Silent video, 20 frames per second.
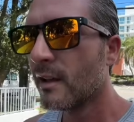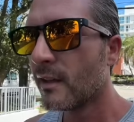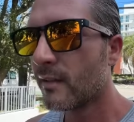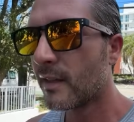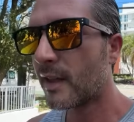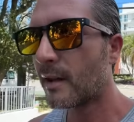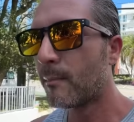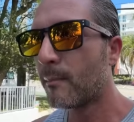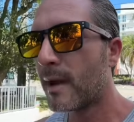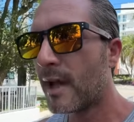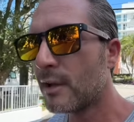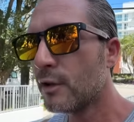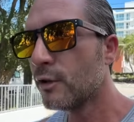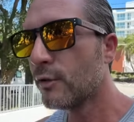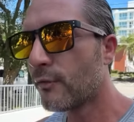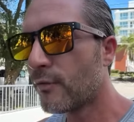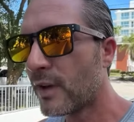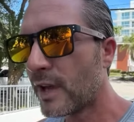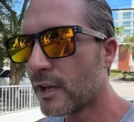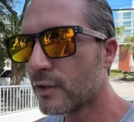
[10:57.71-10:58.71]
that
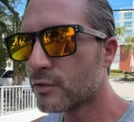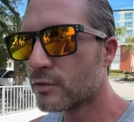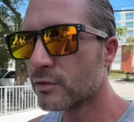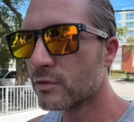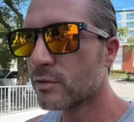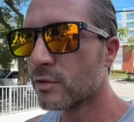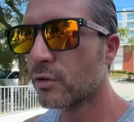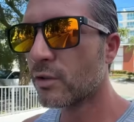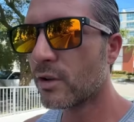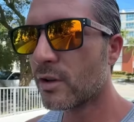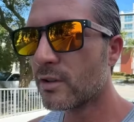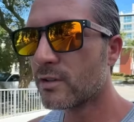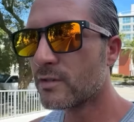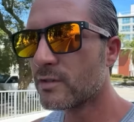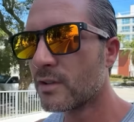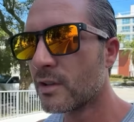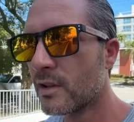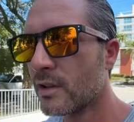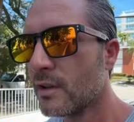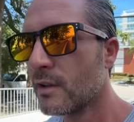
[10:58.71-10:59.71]
manufactured
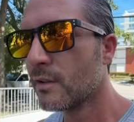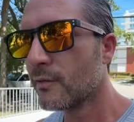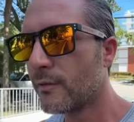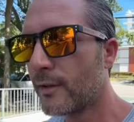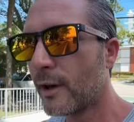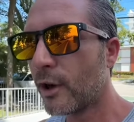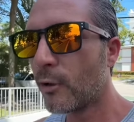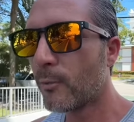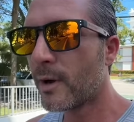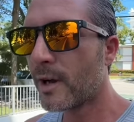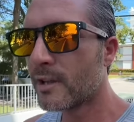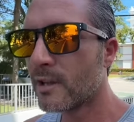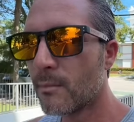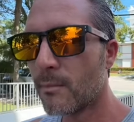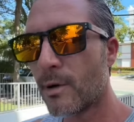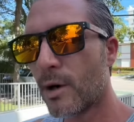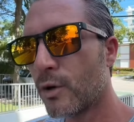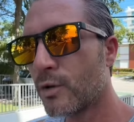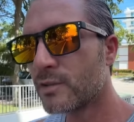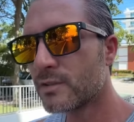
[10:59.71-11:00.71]
goods fell by the
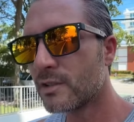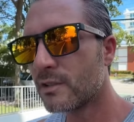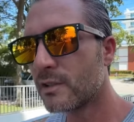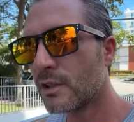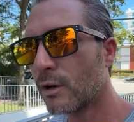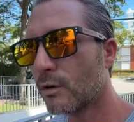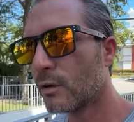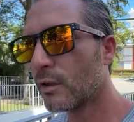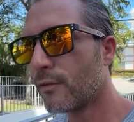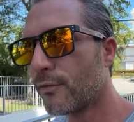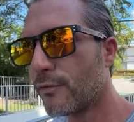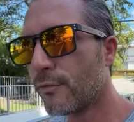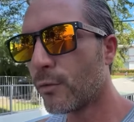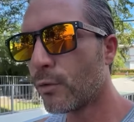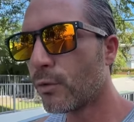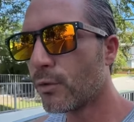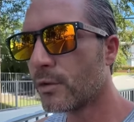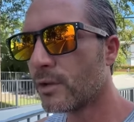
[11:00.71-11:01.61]
most in nearly four